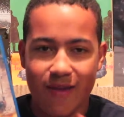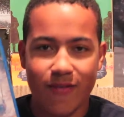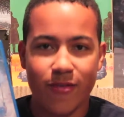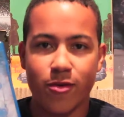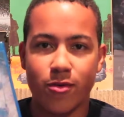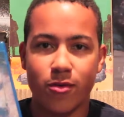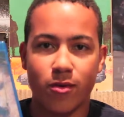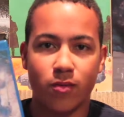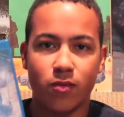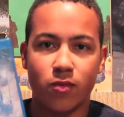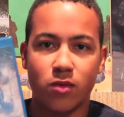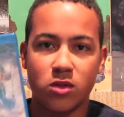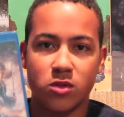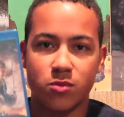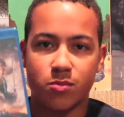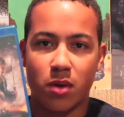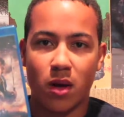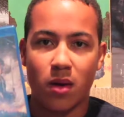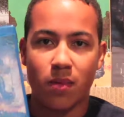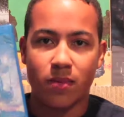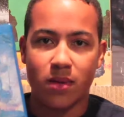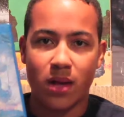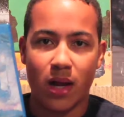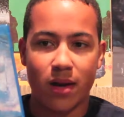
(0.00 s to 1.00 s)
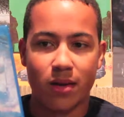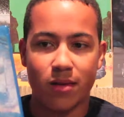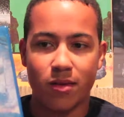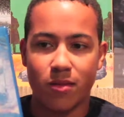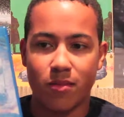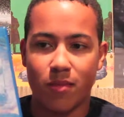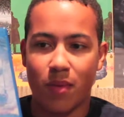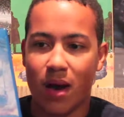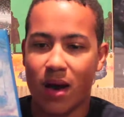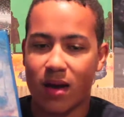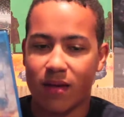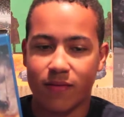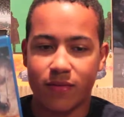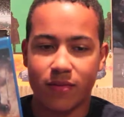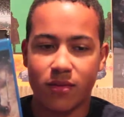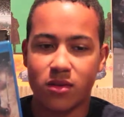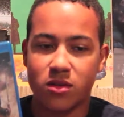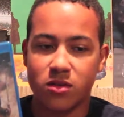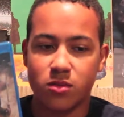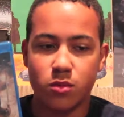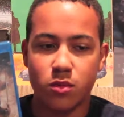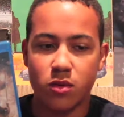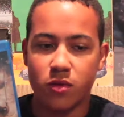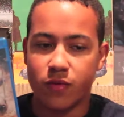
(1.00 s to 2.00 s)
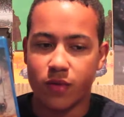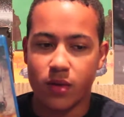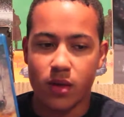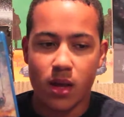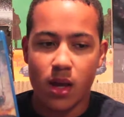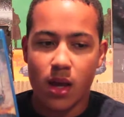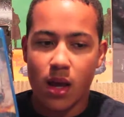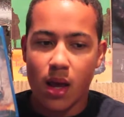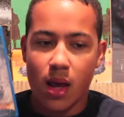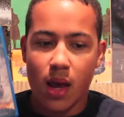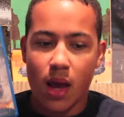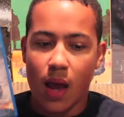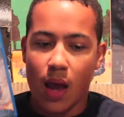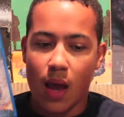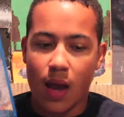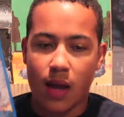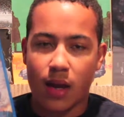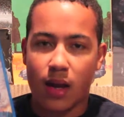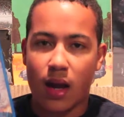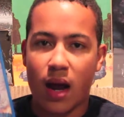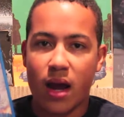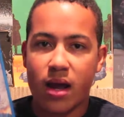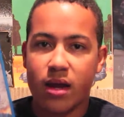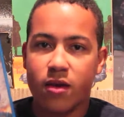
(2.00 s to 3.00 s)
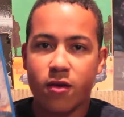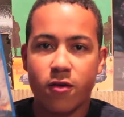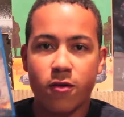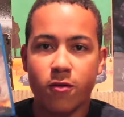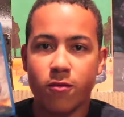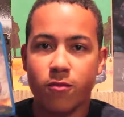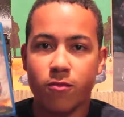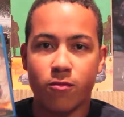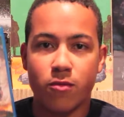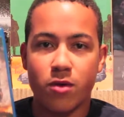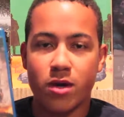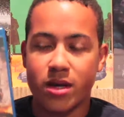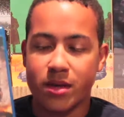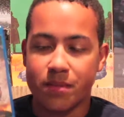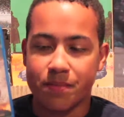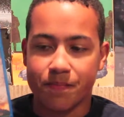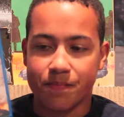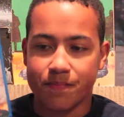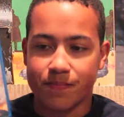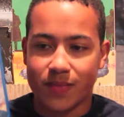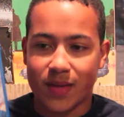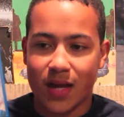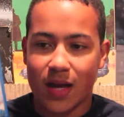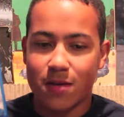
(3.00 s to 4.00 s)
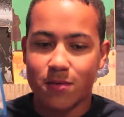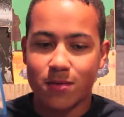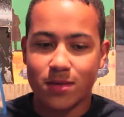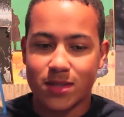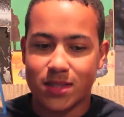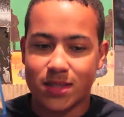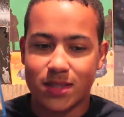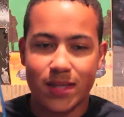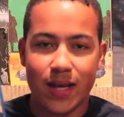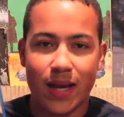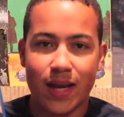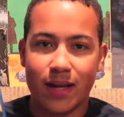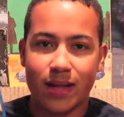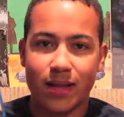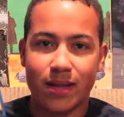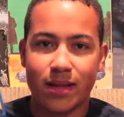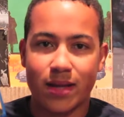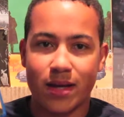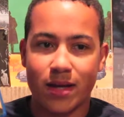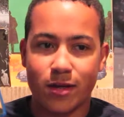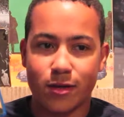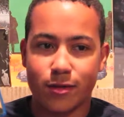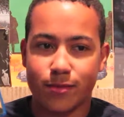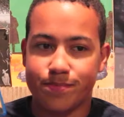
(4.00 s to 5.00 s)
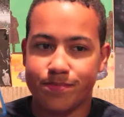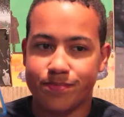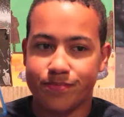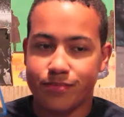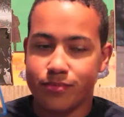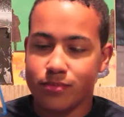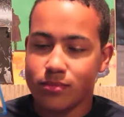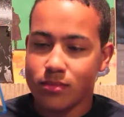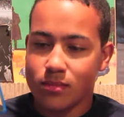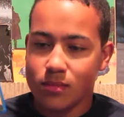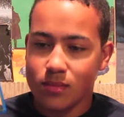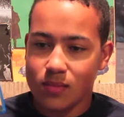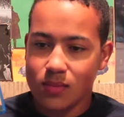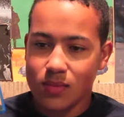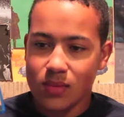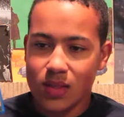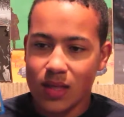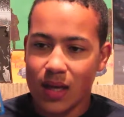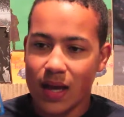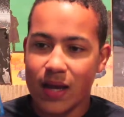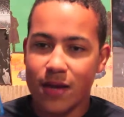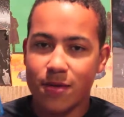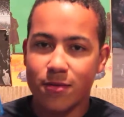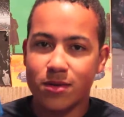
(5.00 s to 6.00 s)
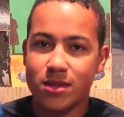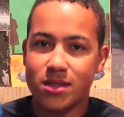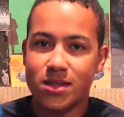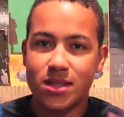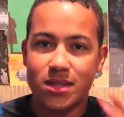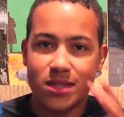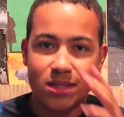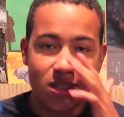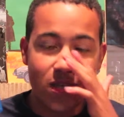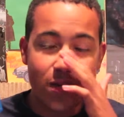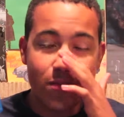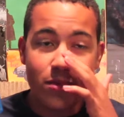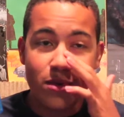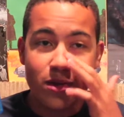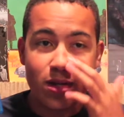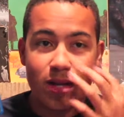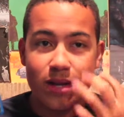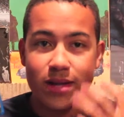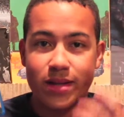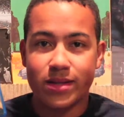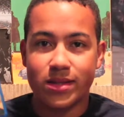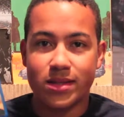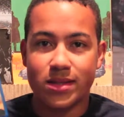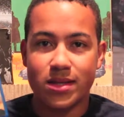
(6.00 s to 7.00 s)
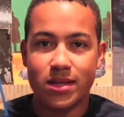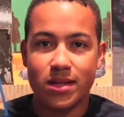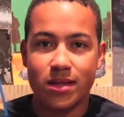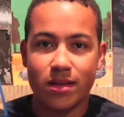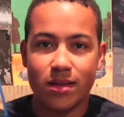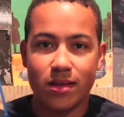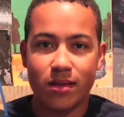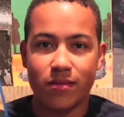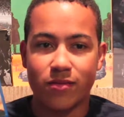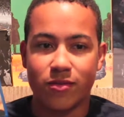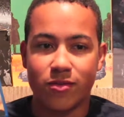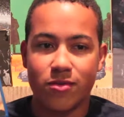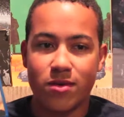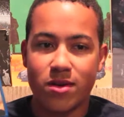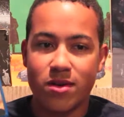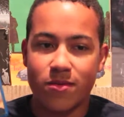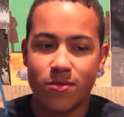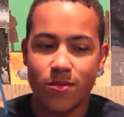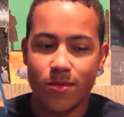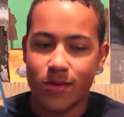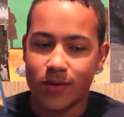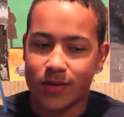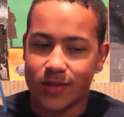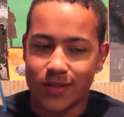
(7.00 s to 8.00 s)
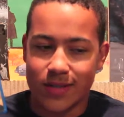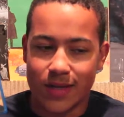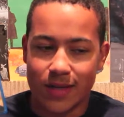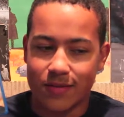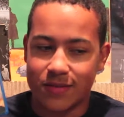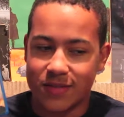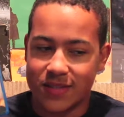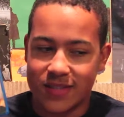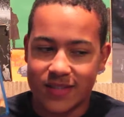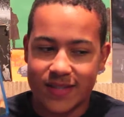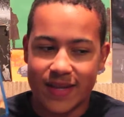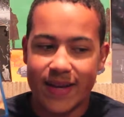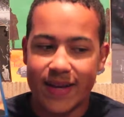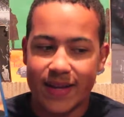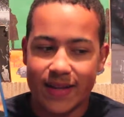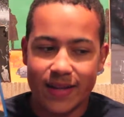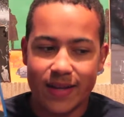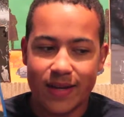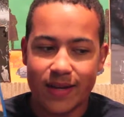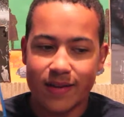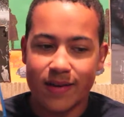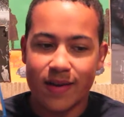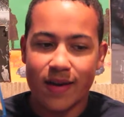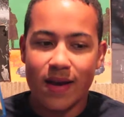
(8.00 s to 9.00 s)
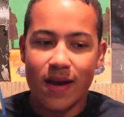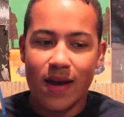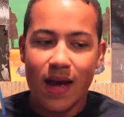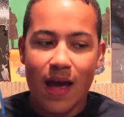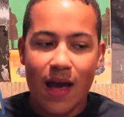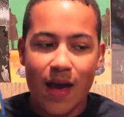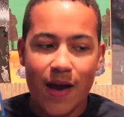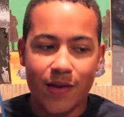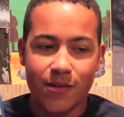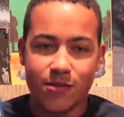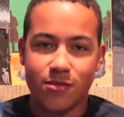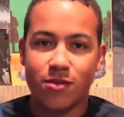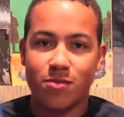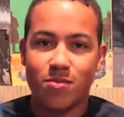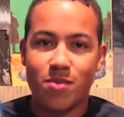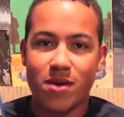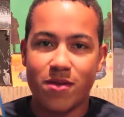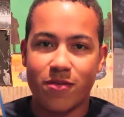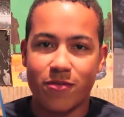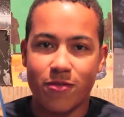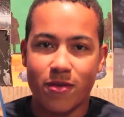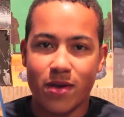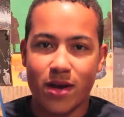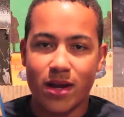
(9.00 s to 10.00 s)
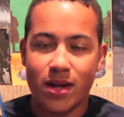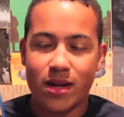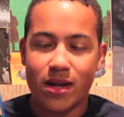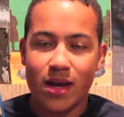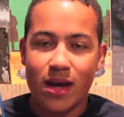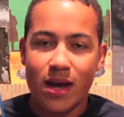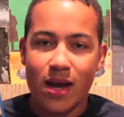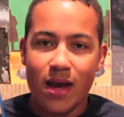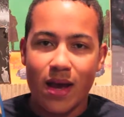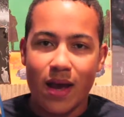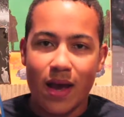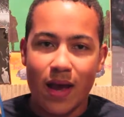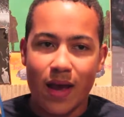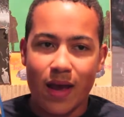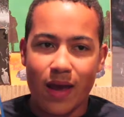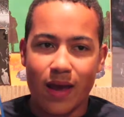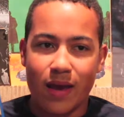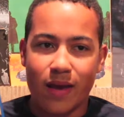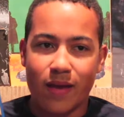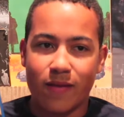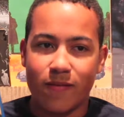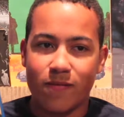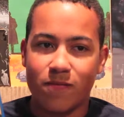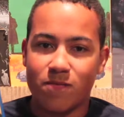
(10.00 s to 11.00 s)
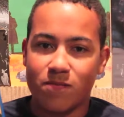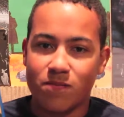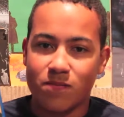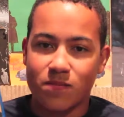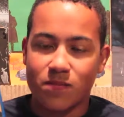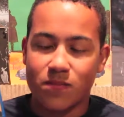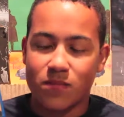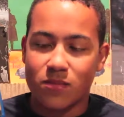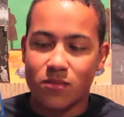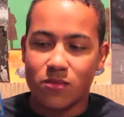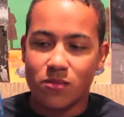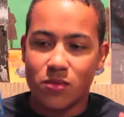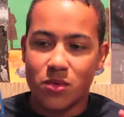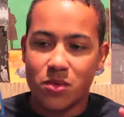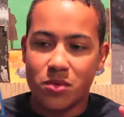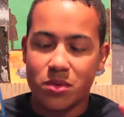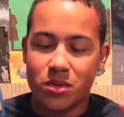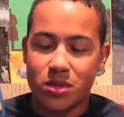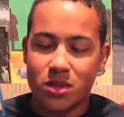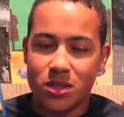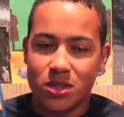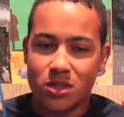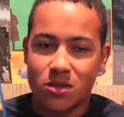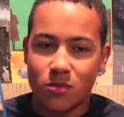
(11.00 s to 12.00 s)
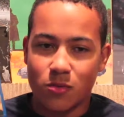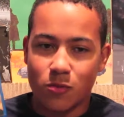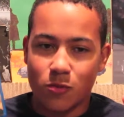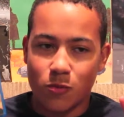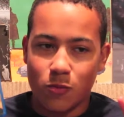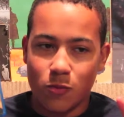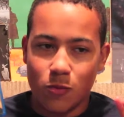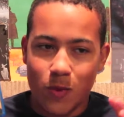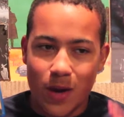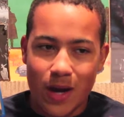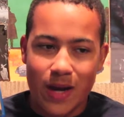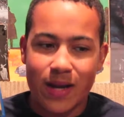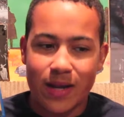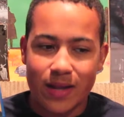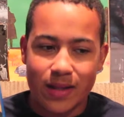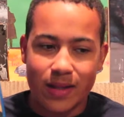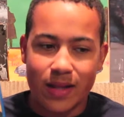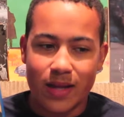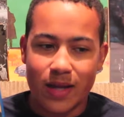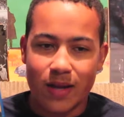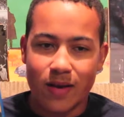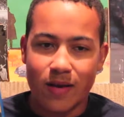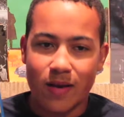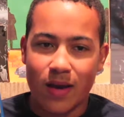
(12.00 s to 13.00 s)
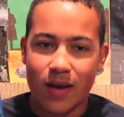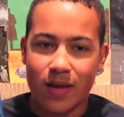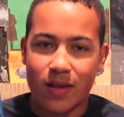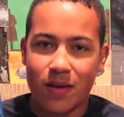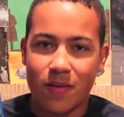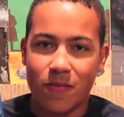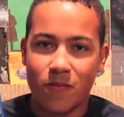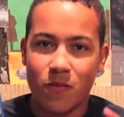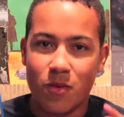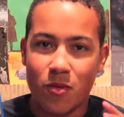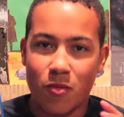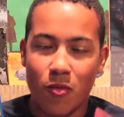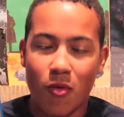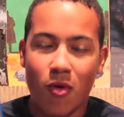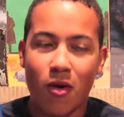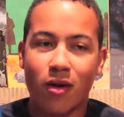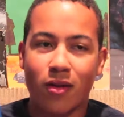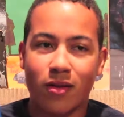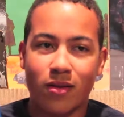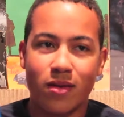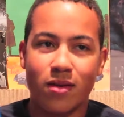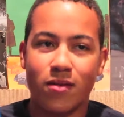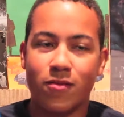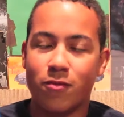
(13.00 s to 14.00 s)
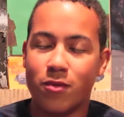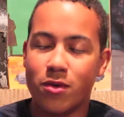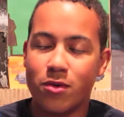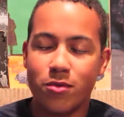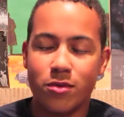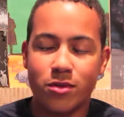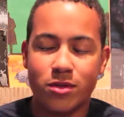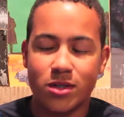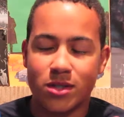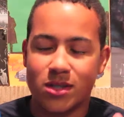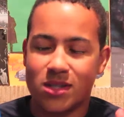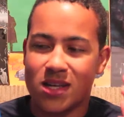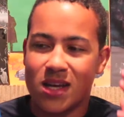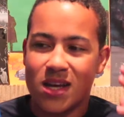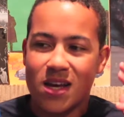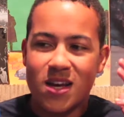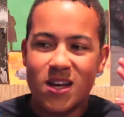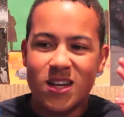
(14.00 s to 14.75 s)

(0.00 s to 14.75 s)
everyone was pumped out of their mind for this movie, and I couldn't wait. I was standing there, and it was December 19th of 2014. I was standing there, I was with my friend, and we were just waiting there, and then we walked in. We were just